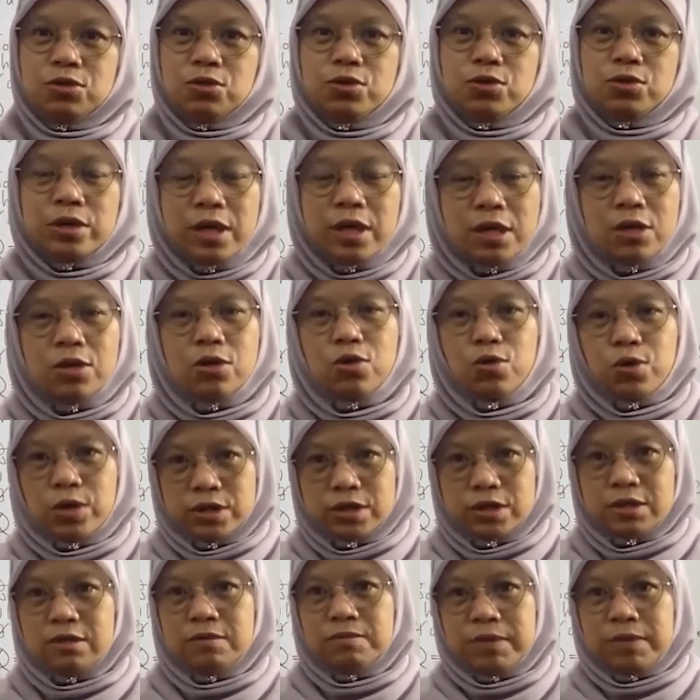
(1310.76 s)
So read your
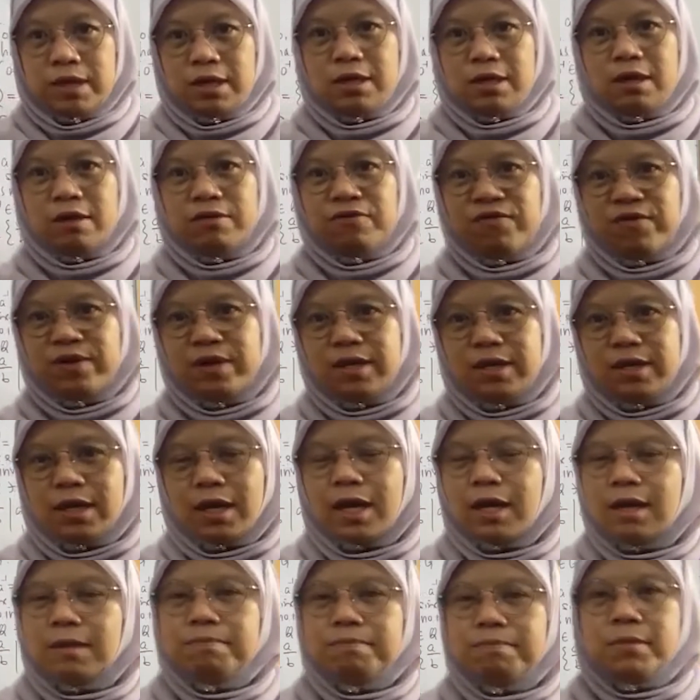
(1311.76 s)
question very carefully.
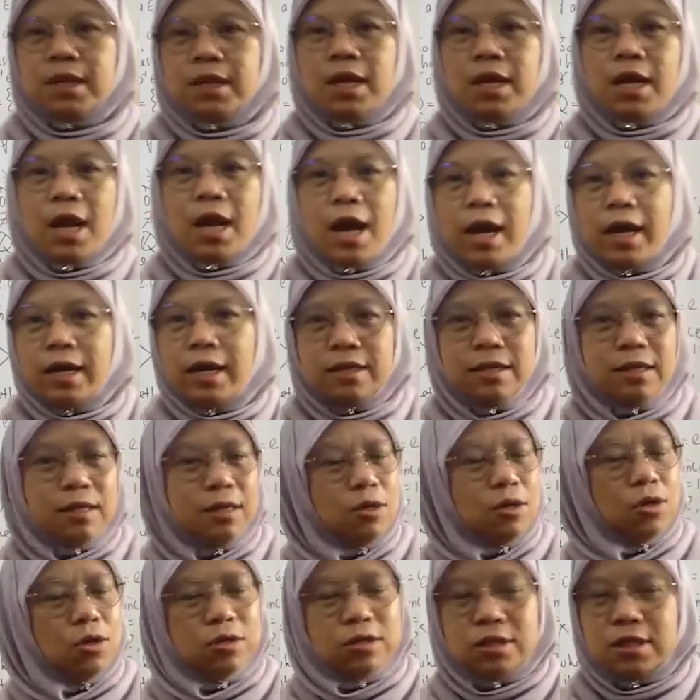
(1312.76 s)
I
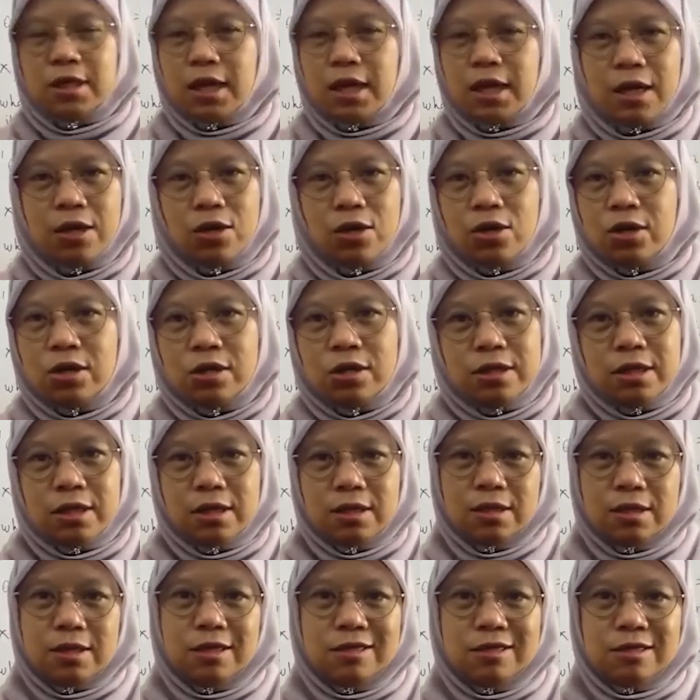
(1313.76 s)
did not say at all
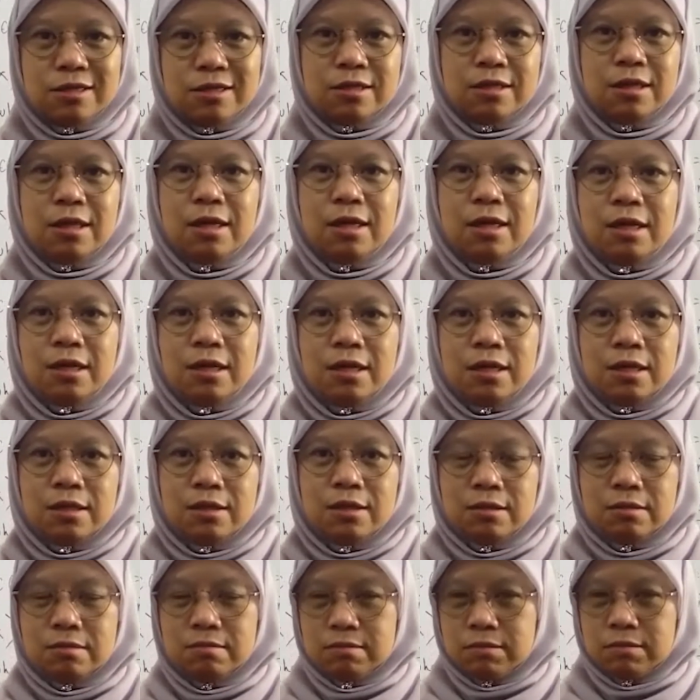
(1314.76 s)
that this
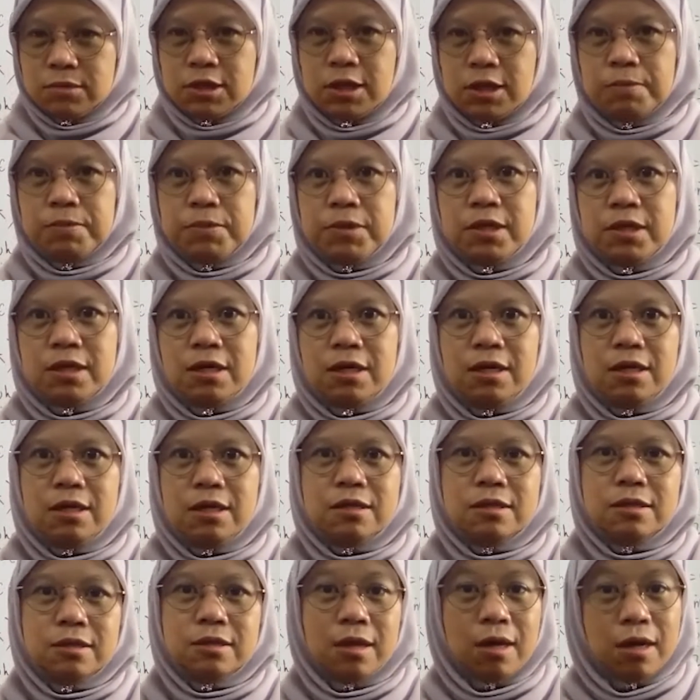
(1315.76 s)
chapter
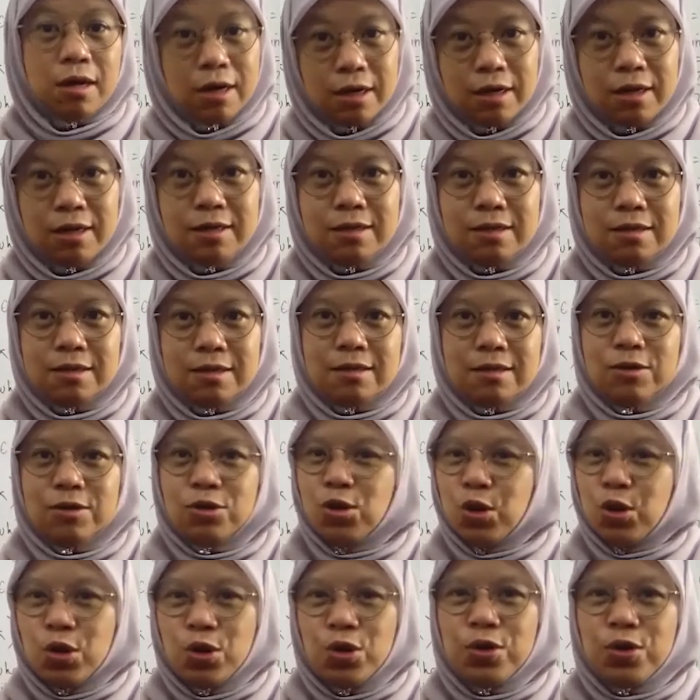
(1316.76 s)
is hard.
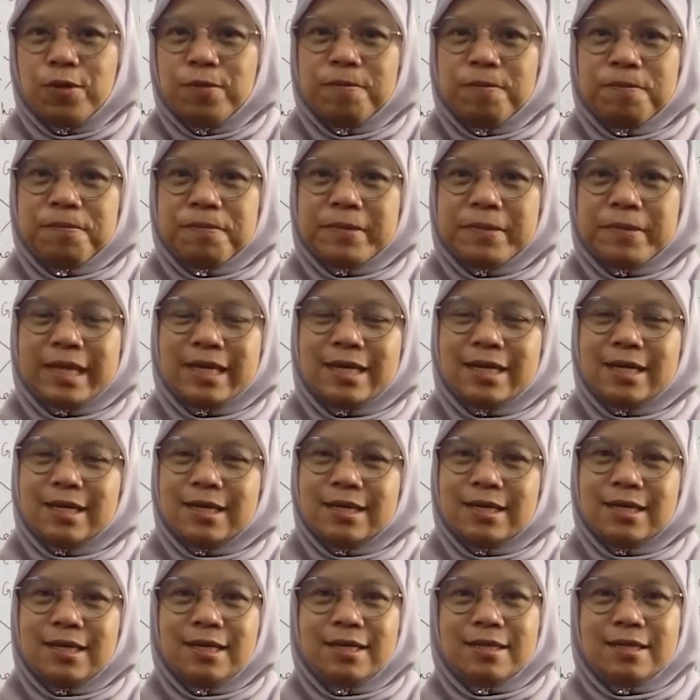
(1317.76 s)
No,
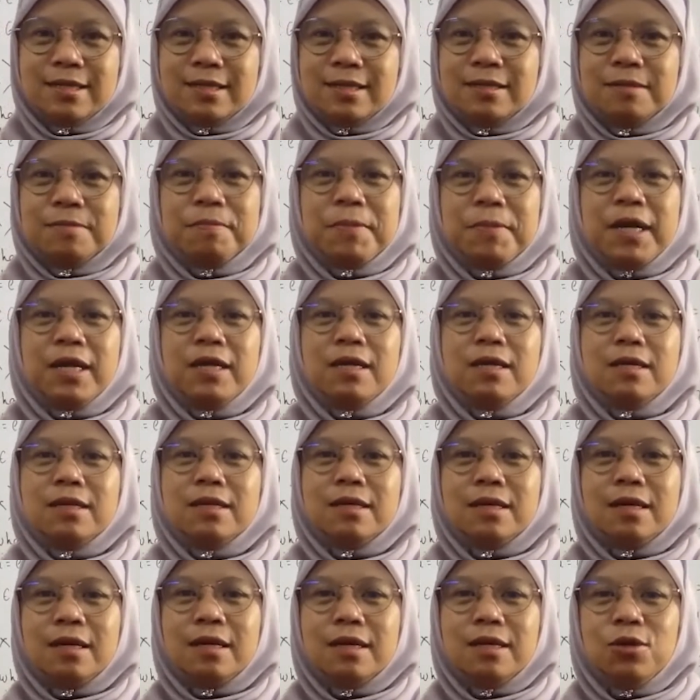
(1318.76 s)
but
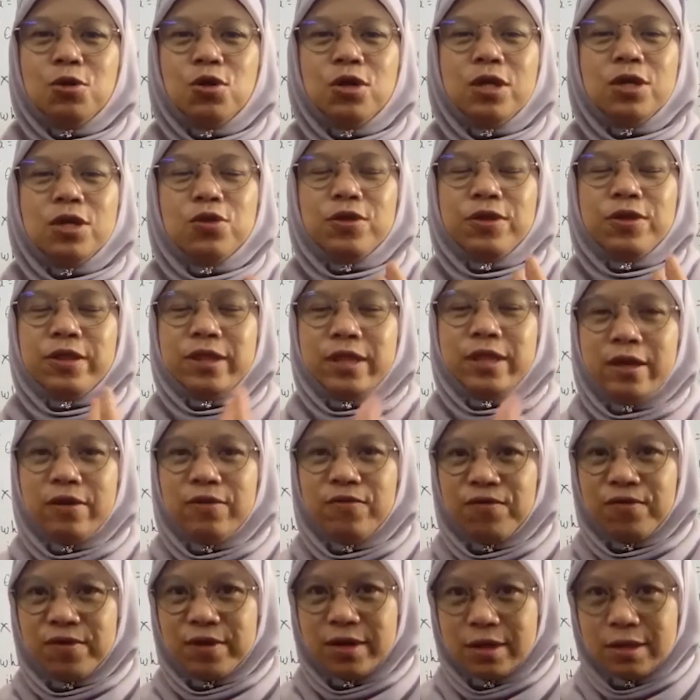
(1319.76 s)
you need to
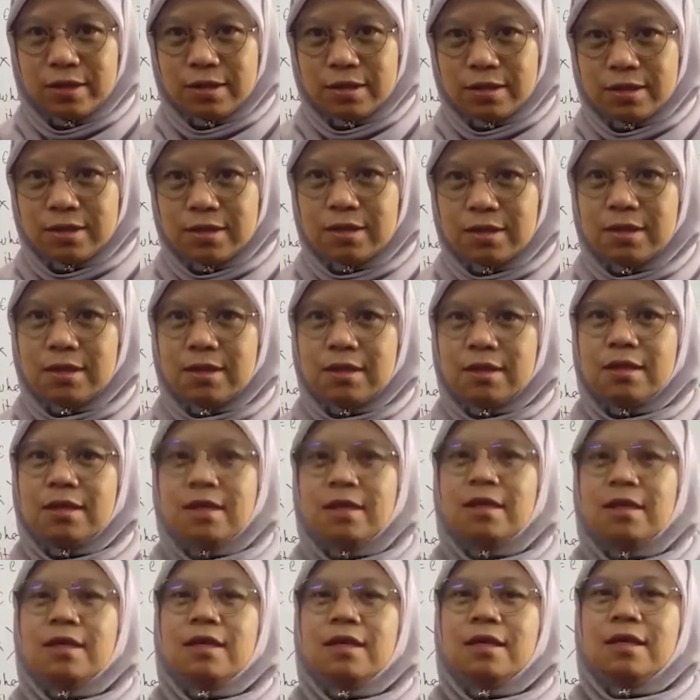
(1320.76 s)
think first,
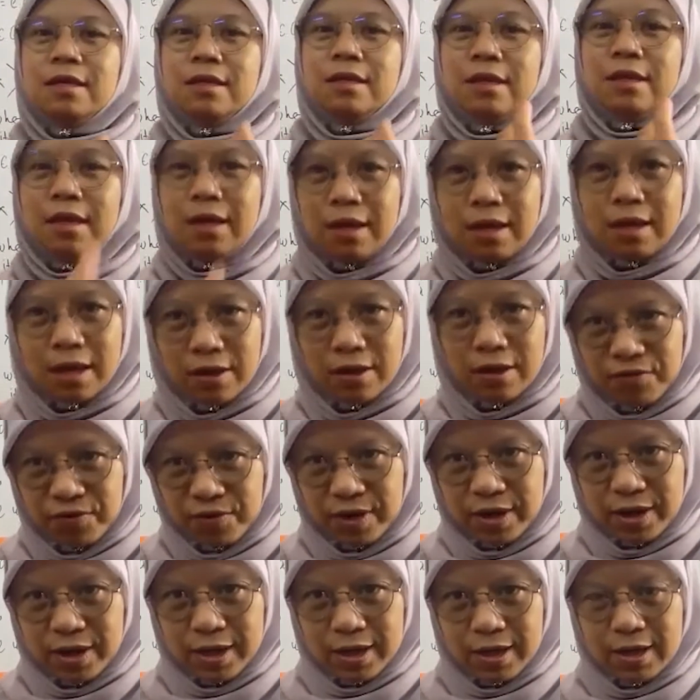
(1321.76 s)
think
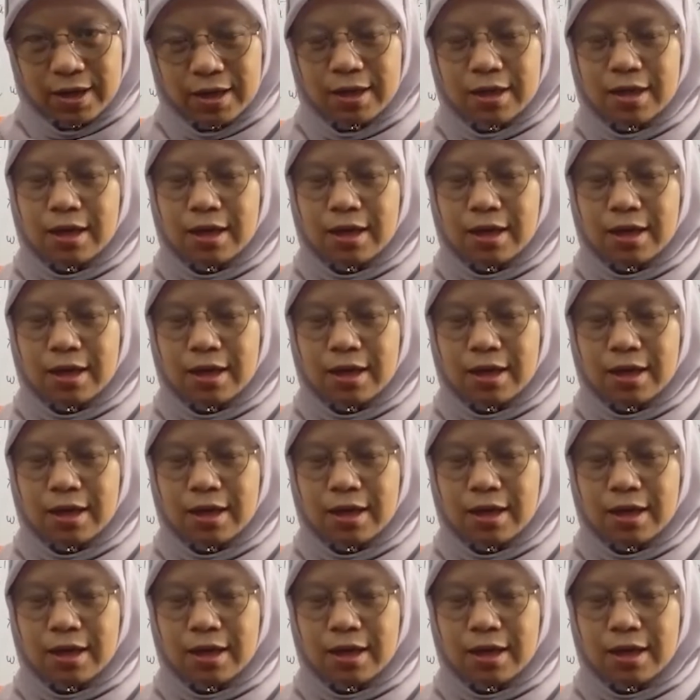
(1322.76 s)
carefully,